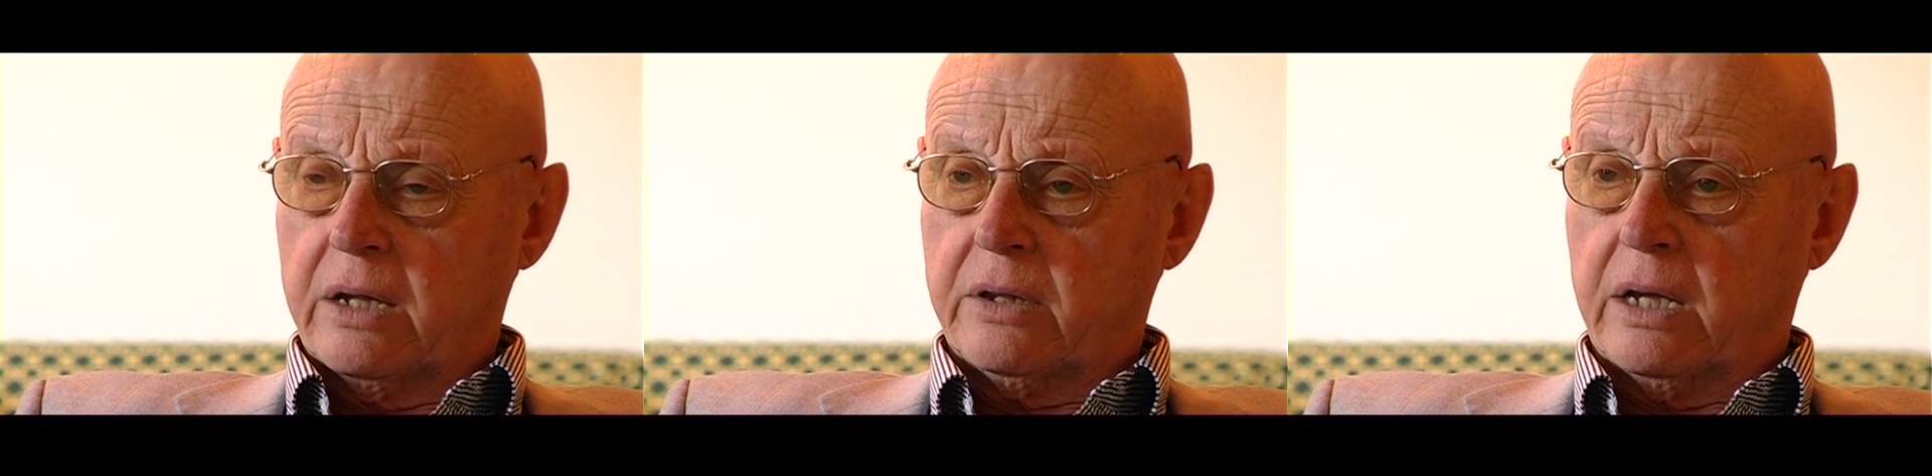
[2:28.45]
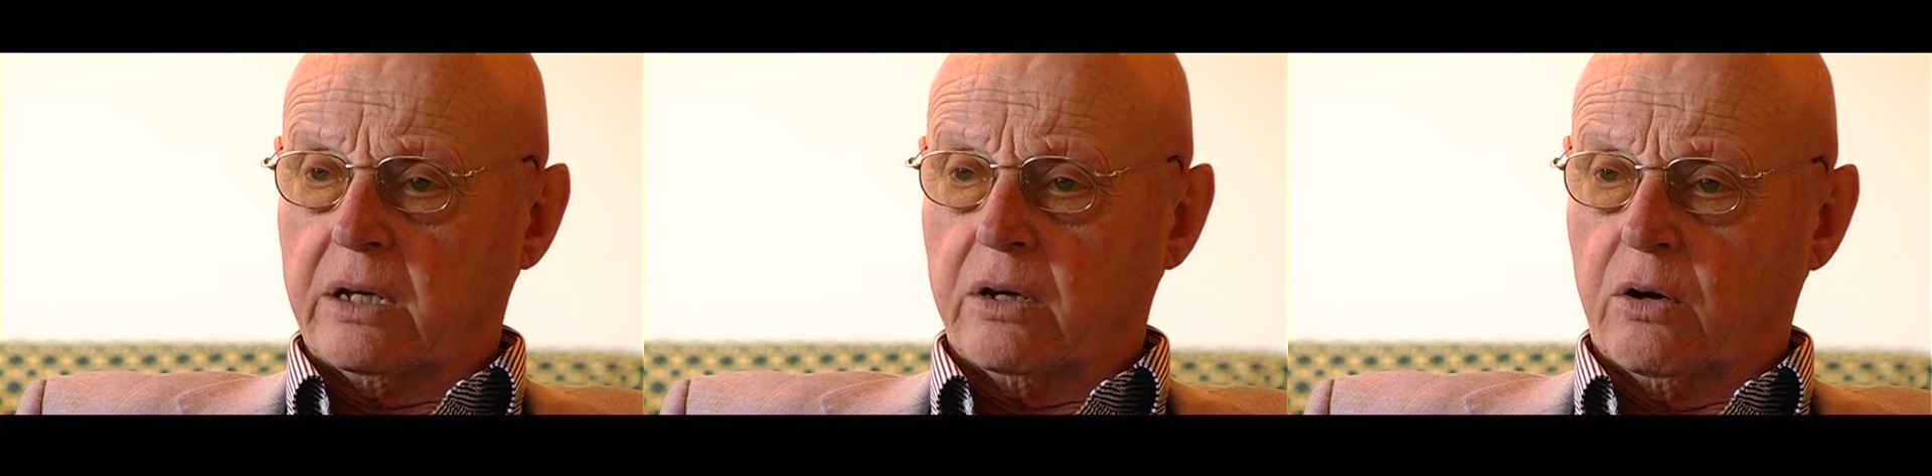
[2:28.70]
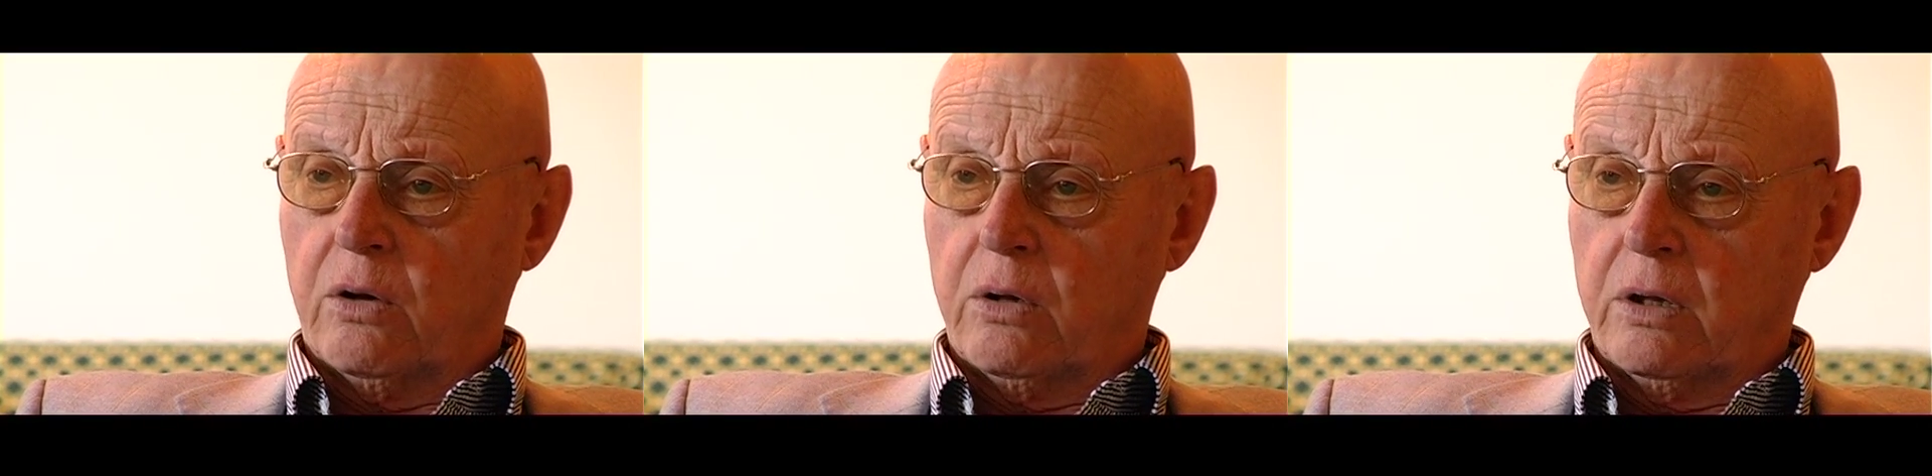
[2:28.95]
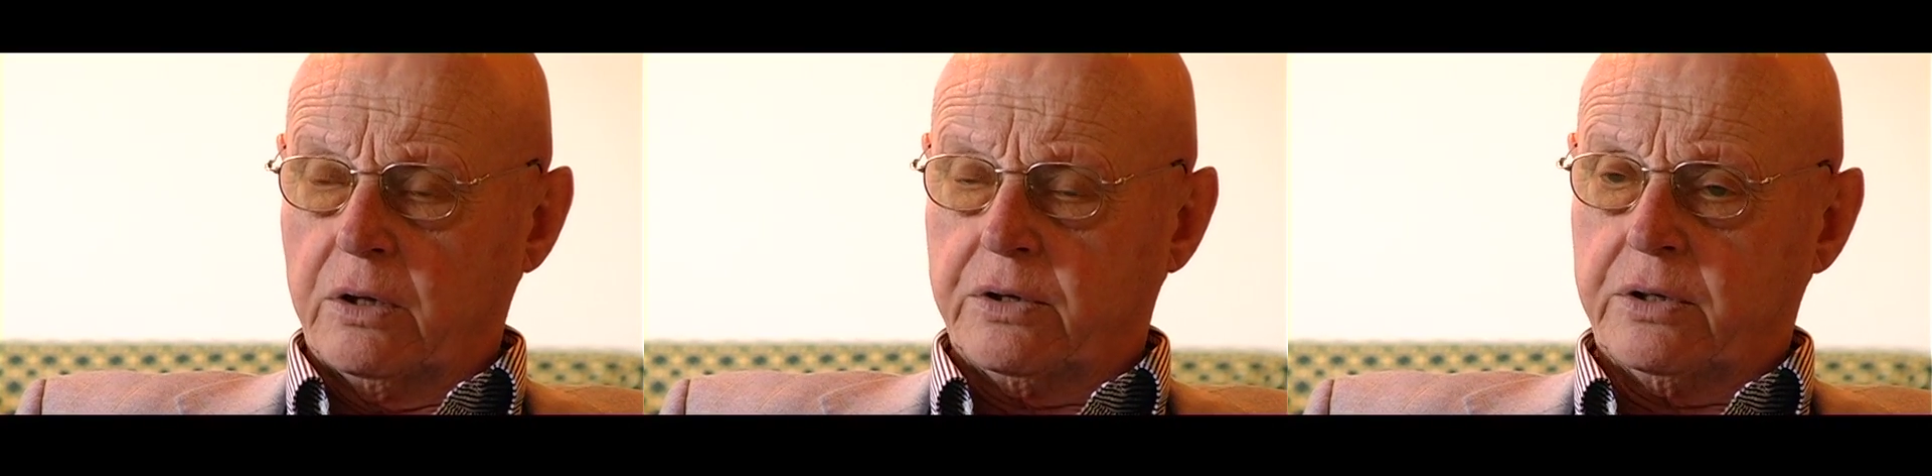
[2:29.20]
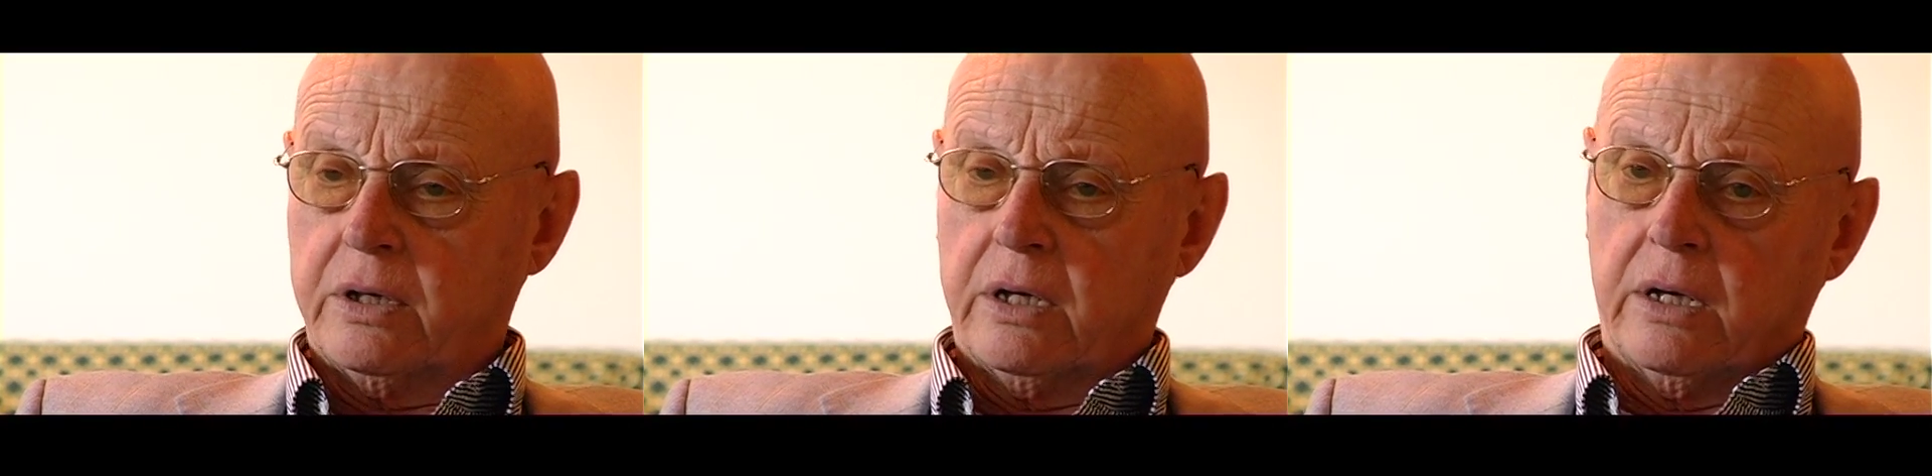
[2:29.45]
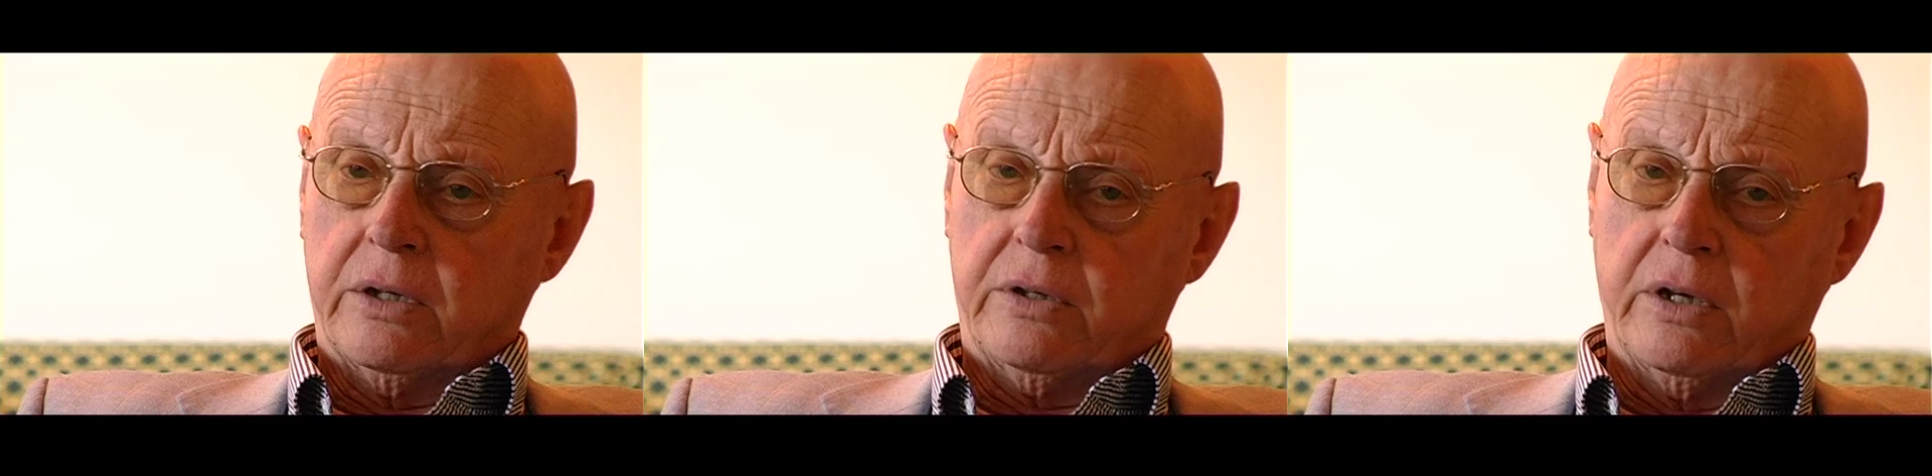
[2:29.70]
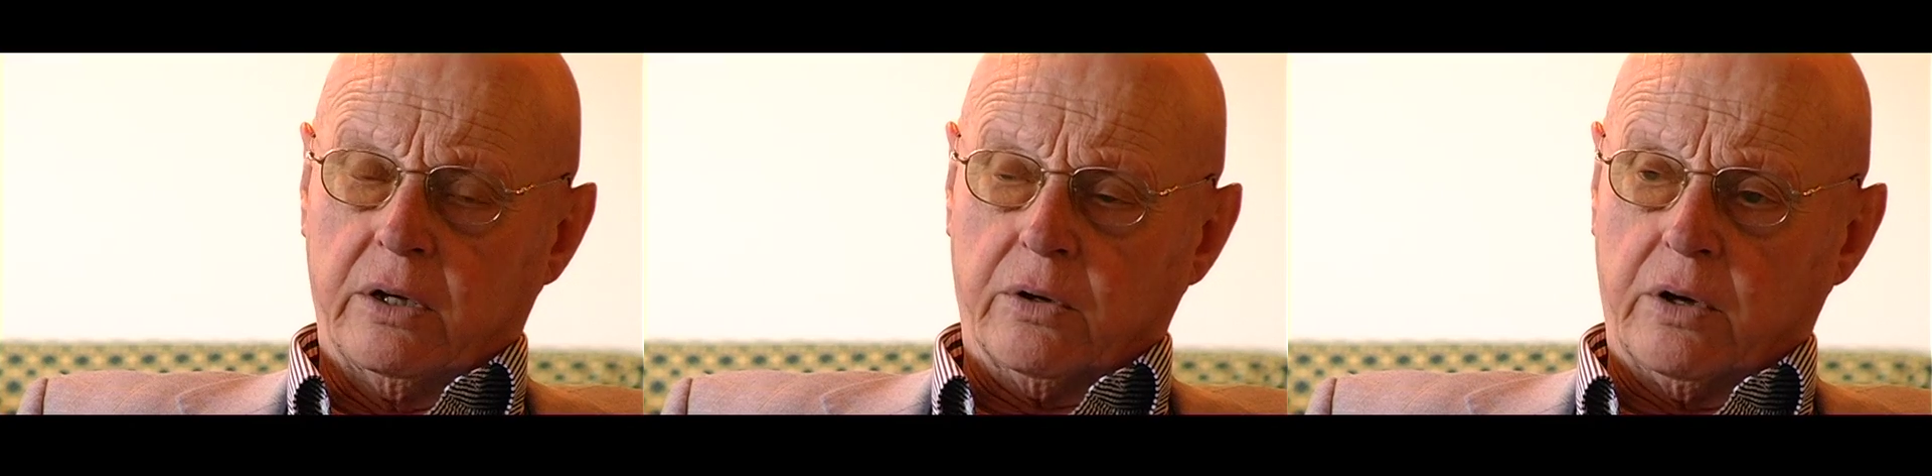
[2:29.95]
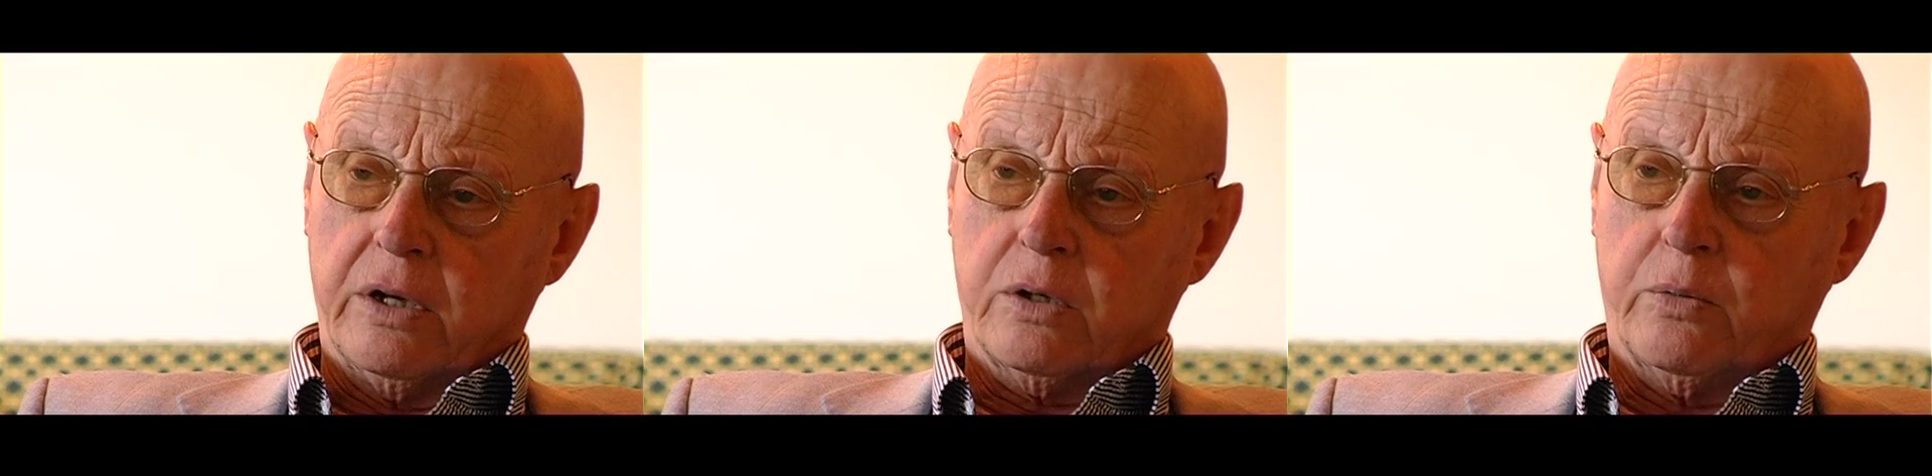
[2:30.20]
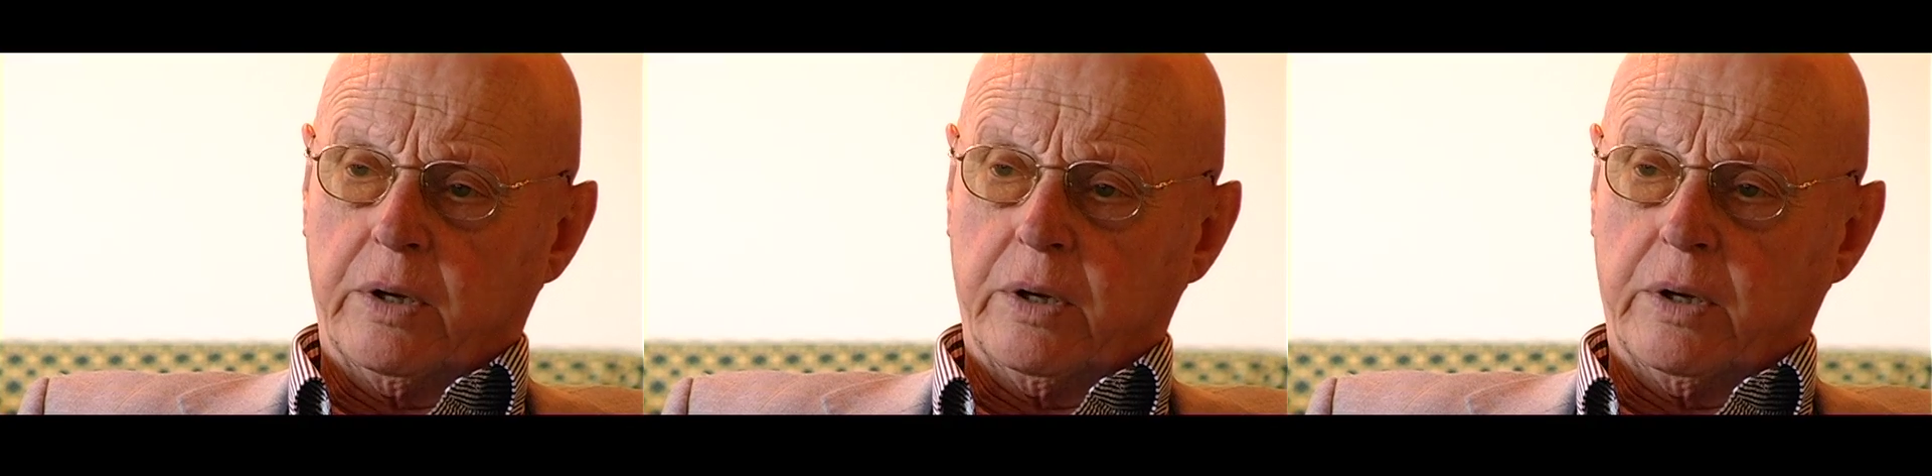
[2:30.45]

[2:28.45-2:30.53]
than the old theories,